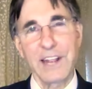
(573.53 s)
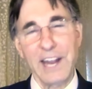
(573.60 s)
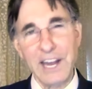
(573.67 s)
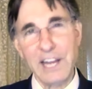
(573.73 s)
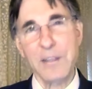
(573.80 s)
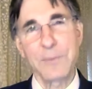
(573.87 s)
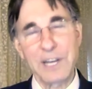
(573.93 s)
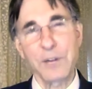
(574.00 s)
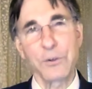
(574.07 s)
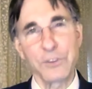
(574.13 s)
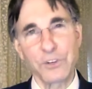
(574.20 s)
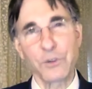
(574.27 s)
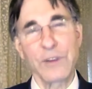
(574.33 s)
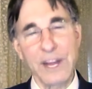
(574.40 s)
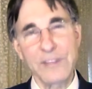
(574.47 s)
Anybody who's
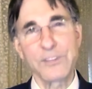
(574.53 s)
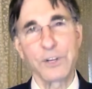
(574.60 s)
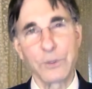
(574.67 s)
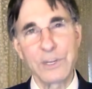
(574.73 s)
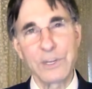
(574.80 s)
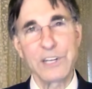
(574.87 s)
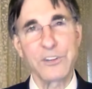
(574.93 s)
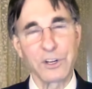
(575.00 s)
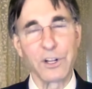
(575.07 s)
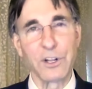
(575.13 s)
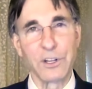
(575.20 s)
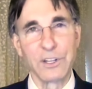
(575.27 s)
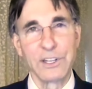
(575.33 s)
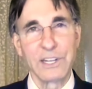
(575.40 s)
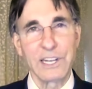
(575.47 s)
creative and
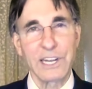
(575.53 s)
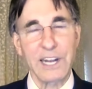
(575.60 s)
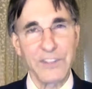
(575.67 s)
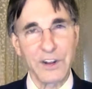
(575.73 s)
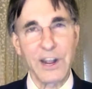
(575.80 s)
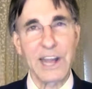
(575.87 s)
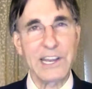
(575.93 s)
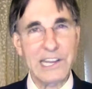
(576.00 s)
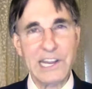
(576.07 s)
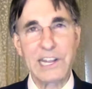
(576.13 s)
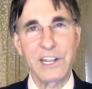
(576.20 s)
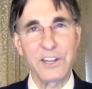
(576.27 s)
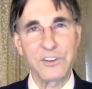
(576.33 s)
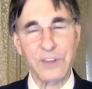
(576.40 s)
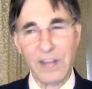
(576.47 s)
original in their
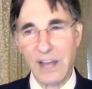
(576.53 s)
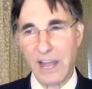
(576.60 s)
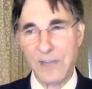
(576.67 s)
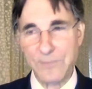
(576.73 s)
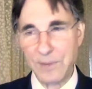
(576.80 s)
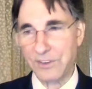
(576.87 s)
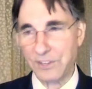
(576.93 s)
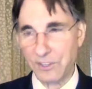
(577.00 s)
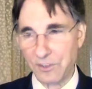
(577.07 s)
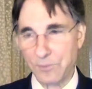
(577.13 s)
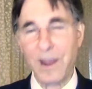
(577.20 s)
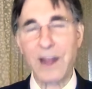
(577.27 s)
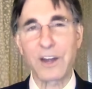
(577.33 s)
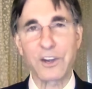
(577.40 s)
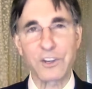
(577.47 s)
ideas, I've been
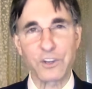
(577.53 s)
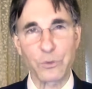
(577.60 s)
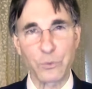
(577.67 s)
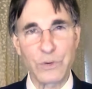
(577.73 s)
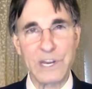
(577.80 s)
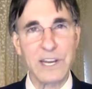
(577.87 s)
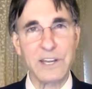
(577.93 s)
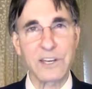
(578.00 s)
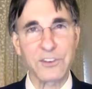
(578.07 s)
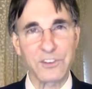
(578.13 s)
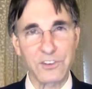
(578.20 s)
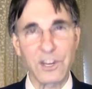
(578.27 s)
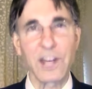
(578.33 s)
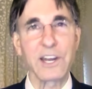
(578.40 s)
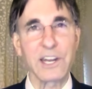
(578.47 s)
inspired to read and
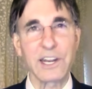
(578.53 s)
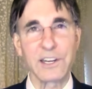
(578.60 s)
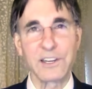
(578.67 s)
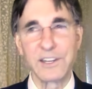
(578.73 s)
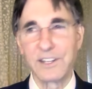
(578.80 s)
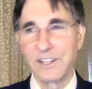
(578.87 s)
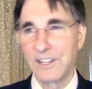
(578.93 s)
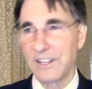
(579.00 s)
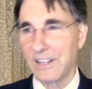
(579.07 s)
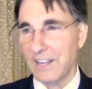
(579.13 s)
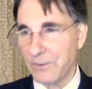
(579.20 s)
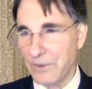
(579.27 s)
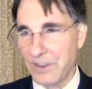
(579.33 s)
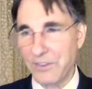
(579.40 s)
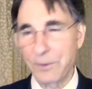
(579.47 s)
study and
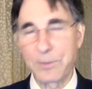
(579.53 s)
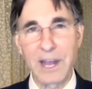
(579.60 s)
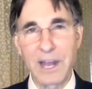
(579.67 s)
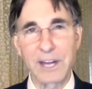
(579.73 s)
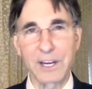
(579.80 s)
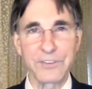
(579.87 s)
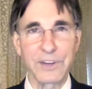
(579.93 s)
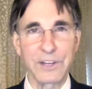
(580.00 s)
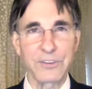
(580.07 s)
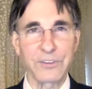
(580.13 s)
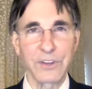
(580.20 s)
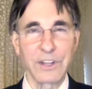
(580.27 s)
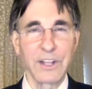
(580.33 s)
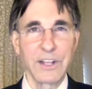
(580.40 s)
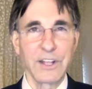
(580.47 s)
and read their biographies.
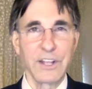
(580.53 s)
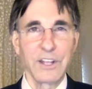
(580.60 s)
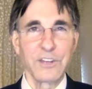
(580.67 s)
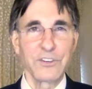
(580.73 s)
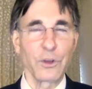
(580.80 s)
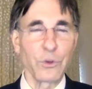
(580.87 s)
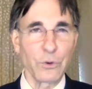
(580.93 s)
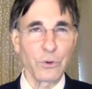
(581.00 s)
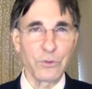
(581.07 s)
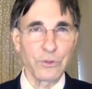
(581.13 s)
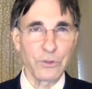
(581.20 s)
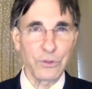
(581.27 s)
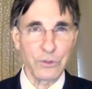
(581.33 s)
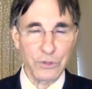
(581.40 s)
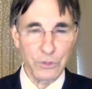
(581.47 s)
So
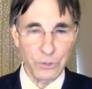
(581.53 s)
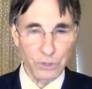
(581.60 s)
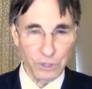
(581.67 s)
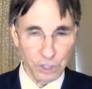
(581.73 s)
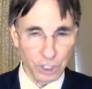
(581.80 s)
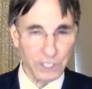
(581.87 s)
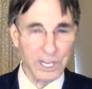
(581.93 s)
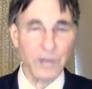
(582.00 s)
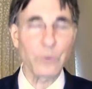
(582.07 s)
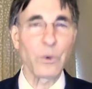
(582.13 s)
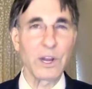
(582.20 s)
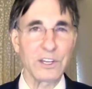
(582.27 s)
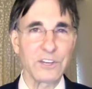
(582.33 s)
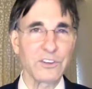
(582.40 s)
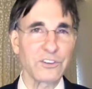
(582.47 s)
look at
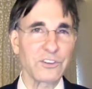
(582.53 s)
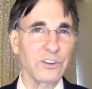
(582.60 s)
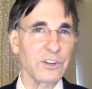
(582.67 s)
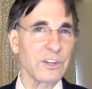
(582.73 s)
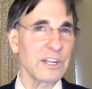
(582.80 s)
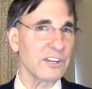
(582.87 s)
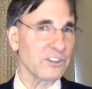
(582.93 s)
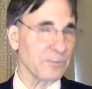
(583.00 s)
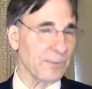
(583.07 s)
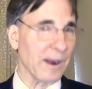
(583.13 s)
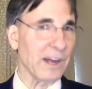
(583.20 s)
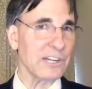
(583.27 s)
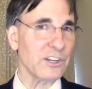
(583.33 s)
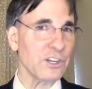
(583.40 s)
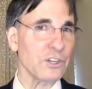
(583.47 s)
what is
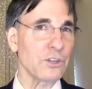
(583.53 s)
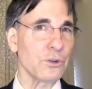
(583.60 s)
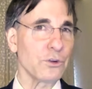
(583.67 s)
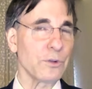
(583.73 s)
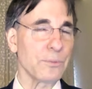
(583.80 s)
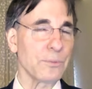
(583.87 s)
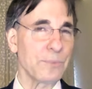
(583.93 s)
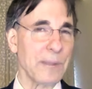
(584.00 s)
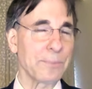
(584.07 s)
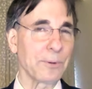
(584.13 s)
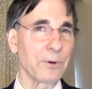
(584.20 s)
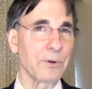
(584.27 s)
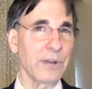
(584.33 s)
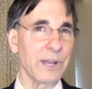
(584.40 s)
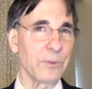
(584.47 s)
inspiring to you in
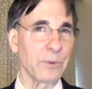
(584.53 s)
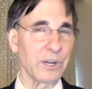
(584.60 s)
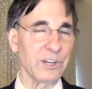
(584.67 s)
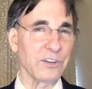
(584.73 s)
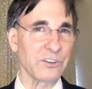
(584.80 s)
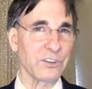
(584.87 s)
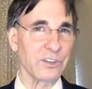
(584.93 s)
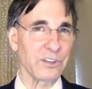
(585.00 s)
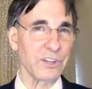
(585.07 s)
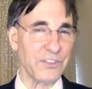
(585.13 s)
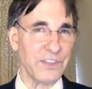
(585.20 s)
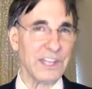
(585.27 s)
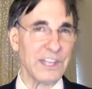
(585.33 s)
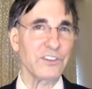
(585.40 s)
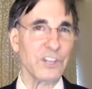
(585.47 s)
people and what is the
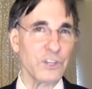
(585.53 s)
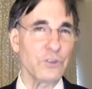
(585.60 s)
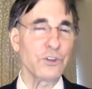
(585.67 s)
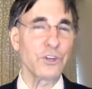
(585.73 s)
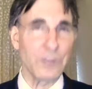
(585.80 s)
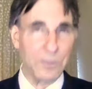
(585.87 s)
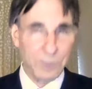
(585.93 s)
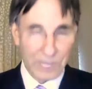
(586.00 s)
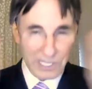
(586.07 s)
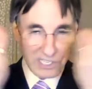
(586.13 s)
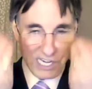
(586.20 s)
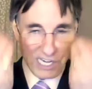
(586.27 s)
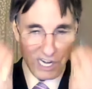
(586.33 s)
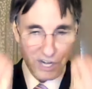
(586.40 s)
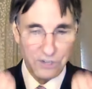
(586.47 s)
things that you do that bring
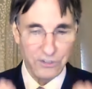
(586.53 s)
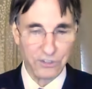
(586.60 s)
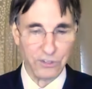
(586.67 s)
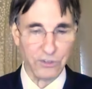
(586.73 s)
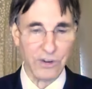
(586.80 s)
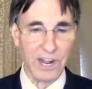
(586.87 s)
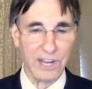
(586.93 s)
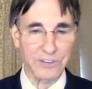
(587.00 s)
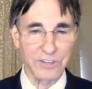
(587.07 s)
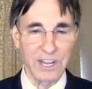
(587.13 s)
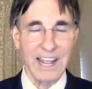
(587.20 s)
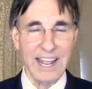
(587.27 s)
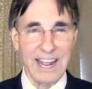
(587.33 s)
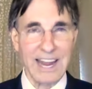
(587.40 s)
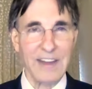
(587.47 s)
tears to your eyes.
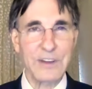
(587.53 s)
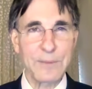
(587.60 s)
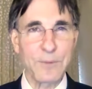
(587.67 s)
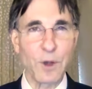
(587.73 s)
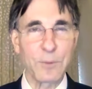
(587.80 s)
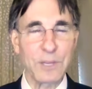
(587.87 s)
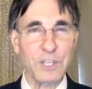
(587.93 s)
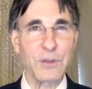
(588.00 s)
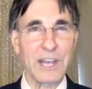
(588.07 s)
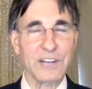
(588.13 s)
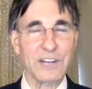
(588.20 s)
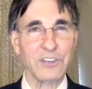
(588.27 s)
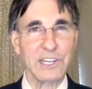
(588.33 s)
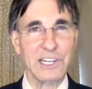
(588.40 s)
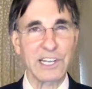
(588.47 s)
Every moment you
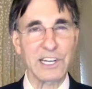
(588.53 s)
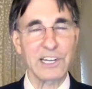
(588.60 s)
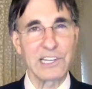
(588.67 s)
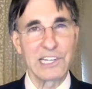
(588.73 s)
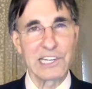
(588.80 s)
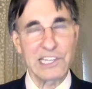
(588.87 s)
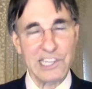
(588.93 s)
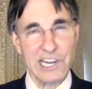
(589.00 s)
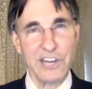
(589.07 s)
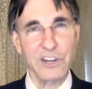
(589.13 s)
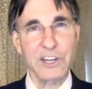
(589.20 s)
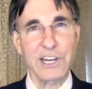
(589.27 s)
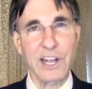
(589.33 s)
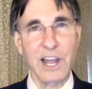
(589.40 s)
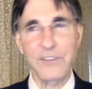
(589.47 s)
actually get a tear
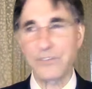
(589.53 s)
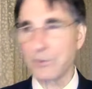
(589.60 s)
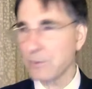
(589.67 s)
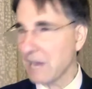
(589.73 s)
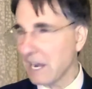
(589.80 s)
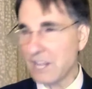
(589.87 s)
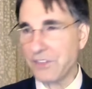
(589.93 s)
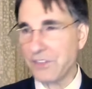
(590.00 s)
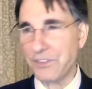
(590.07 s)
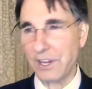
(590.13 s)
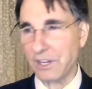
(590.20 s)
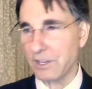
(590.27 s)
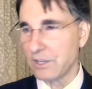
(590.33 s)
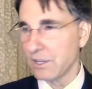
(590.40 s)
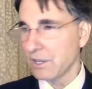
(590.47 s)
in the eye from
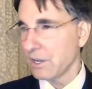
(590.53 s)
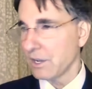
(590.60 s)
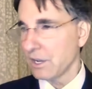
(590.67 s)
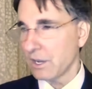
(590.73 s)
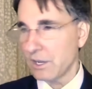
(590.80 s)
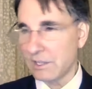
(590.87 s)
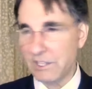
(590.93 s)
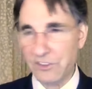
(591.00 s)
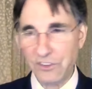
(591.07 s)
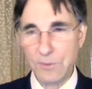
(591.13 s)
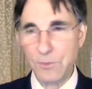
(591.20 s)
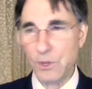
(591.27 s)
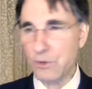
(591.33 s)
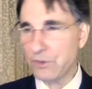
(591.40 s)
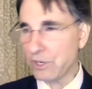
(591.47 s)
anything, uh,
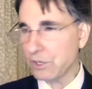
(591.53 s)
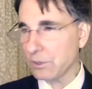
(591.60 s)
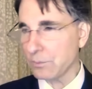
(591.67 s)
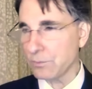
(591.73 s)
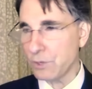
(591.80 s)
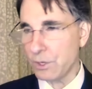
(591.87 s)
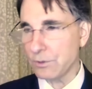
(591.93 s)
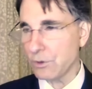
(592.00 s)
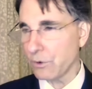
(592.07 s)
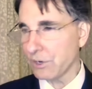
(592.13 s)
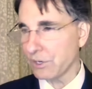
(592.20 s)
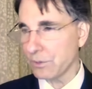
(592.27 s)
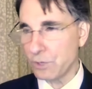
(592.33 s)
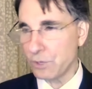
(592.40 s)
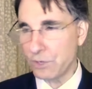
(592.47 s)
listening music or mu-
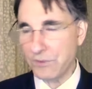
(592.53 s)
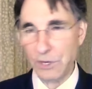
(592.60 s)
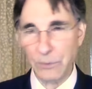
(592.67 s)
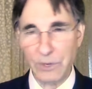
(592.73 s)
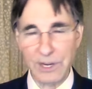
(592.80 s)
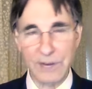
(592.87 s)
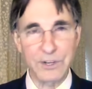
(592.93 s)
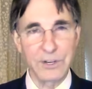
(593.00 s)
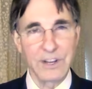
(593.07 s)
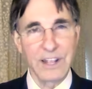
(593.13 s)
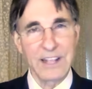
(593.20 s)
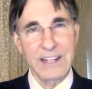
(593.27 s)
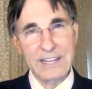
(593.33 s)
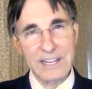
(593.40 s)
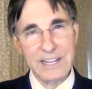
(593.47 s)
going to a movie or whatever,
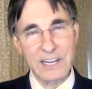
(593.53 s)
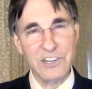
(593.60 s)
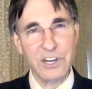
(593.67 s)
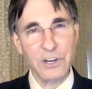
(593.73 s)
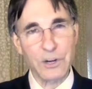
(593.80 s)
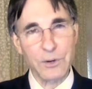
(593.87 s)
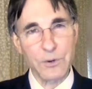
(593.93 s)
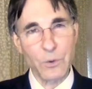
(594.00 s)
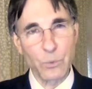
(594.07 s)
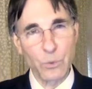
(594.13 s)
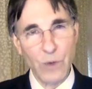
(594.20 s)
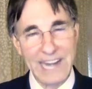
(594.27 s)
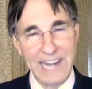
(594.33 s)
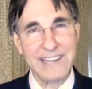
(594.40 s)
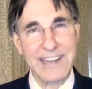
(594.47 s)
get a tear.
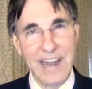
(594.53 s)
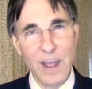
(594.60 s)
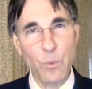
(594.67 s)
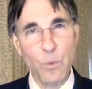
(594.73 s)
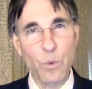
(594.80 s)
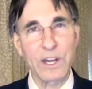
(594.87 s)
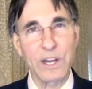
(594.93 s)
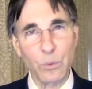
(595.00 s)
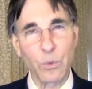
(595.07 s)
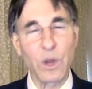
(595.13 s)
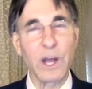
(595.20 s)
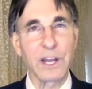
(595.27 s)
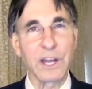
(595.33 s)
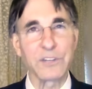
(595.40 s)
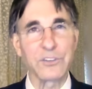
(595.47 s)
Write down what it
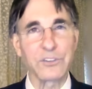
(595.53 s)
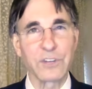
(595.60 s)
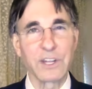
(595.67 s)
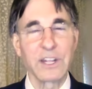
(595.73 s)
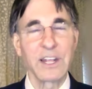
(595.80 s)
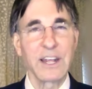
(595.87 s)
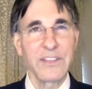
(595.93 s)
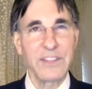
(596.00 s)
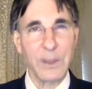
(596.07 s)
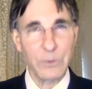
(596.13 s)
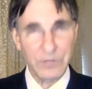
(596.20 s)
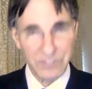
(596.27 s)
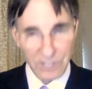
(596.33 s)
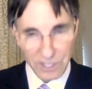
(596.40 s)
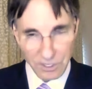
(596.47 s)
was that
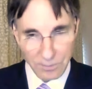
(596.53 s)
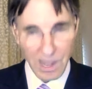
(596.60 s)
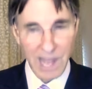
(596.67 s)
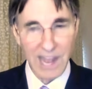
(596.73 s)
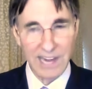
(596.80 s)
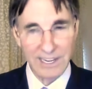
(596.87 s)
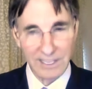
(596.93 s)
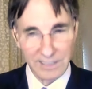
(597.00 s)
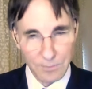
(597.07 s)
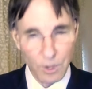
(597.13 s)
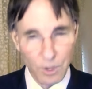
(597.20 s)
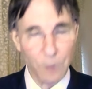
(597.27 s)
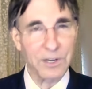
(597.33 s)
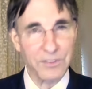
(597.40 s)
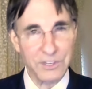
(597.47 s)
was in your mind at the
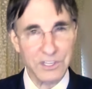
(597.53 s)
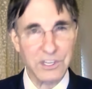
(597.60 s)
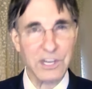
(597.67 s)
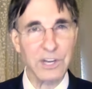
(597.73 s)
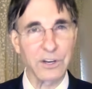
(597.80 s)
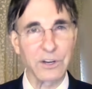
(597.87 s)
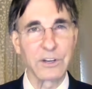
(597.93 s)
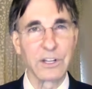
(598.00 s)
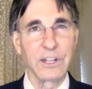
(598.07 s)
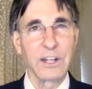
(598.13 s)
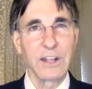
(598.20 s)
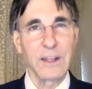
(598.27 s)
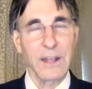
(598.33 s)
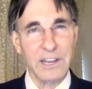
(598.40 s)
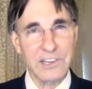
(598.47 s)
moment of the tear
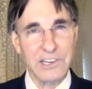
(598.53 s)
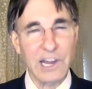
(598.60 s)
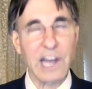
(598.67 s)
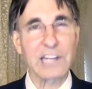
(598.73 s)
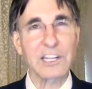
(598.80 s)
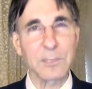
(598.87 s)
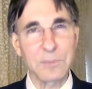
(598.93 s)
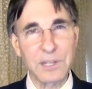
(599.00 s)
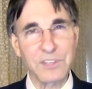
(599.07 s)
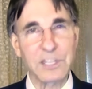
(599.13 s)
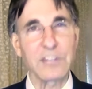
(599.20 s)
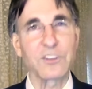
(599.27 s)
and document the